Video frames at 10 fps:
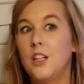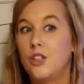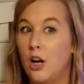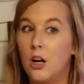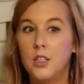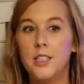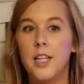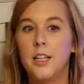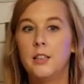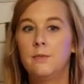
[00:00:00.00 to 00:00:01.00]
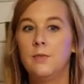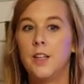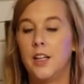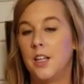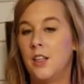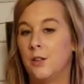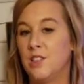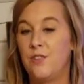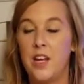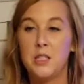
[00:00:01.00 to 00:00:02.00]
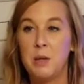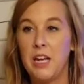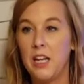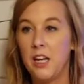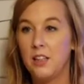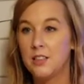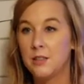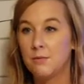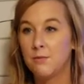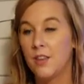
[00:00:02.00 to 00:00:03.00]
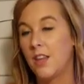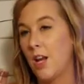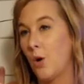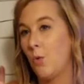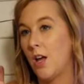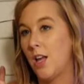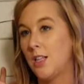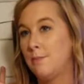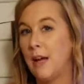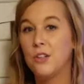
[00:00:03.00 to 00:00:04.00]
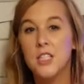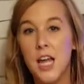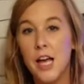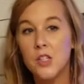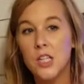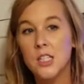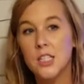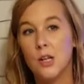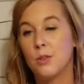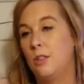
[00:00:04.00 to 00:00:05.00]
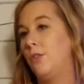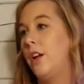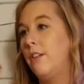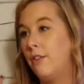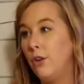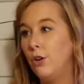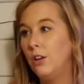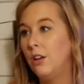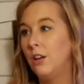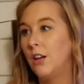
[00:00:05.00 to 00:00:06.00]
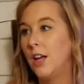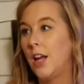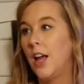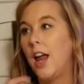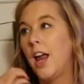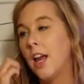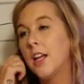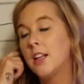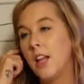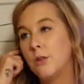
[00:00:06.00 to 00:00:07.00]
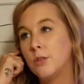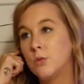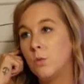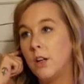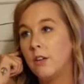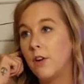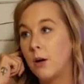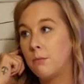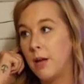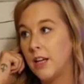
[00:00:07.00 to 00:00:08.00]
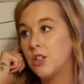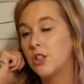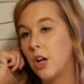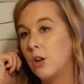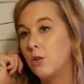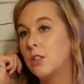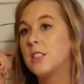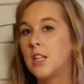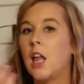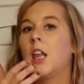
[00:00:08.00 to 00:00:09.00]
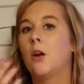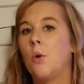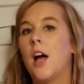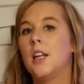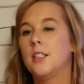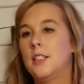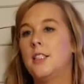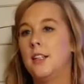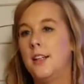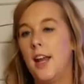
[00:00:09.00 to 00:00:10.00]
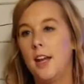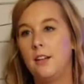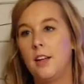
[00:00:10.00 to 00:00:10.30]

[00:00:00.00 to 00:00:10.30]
dogs there. There was face paintings. There was bouncy houses. There was free food. And it was one of our best shows selling-wise to date.